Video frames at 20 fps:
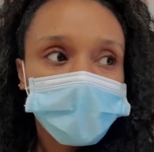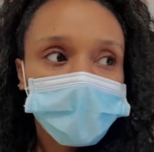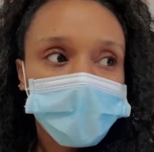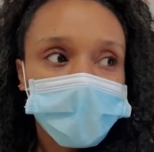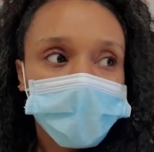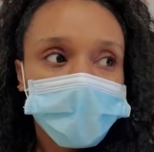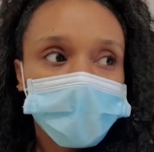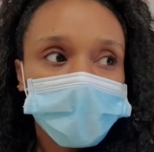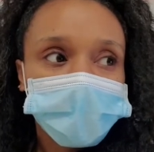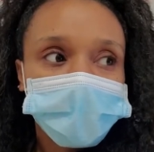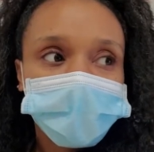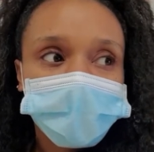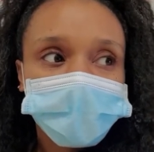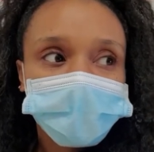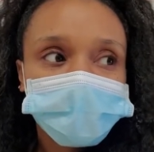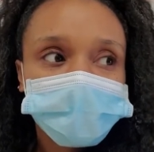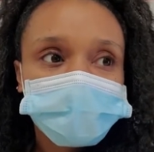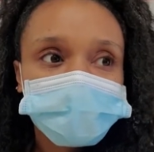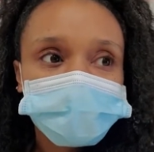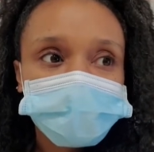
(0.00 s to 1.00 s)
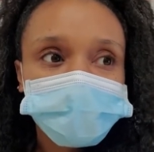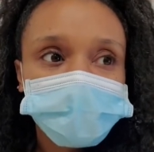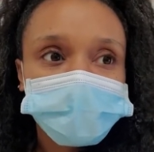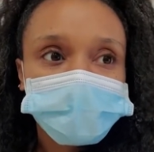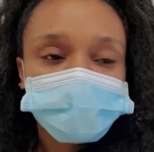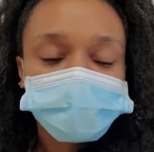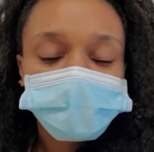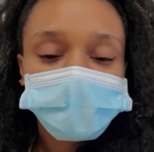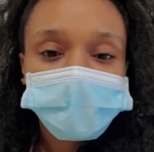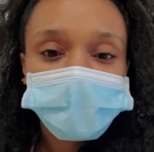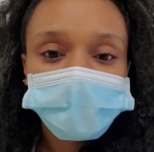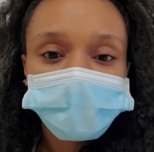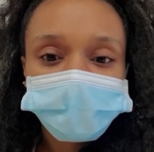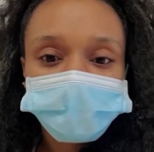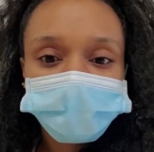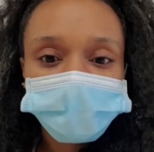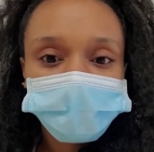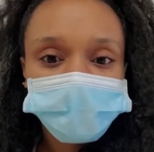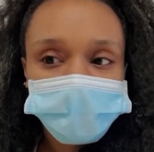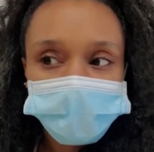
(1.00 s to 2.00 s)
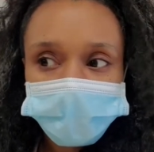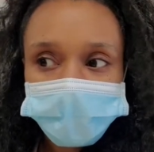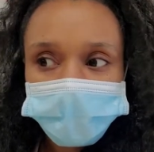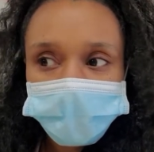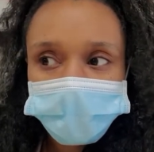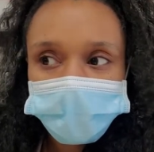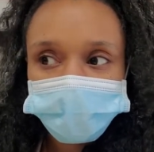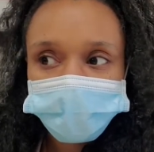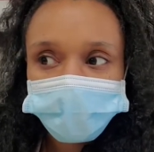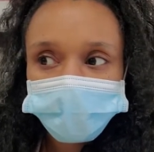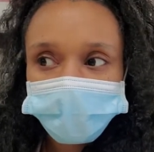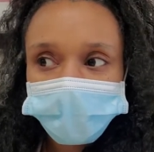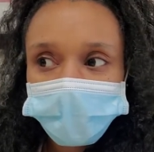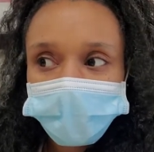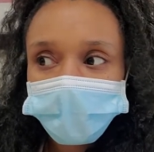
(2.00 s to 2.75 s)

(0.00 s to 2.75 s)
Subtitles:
where the $200 credit came from.